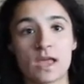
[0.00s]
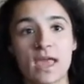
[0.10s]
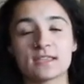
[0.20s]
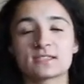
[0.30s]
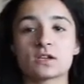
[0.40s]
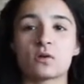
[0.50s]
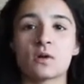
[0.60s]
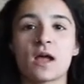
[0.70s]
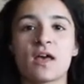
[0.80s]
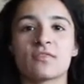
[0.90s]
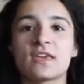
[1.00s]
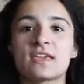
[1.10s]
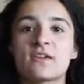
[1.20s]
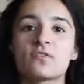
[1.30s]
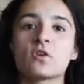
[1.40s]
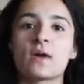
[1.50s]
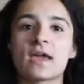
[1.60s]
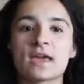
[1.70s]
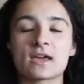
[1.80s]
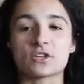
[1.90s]
and so they give you
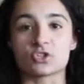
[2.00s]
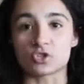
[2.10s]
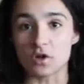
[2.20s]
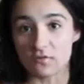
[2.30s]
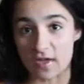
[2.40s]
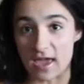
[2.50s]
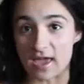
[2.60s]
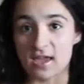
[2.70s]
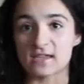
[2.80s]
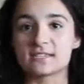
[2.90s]
a survey